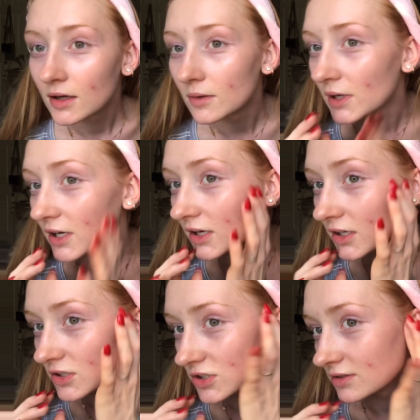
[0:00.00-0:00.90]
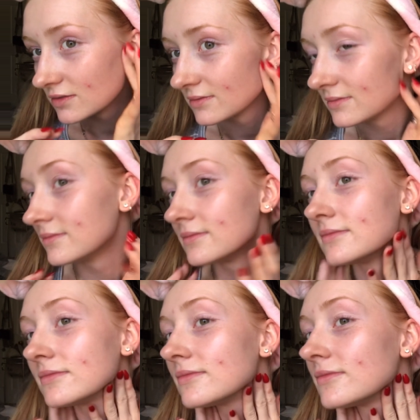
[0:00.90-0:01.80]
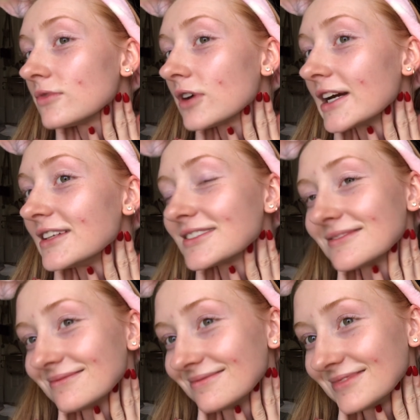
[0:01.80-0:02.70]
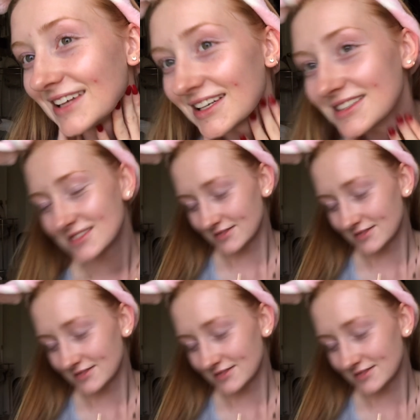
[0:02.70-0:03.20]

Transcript: Oh my gosh. Right? Yes.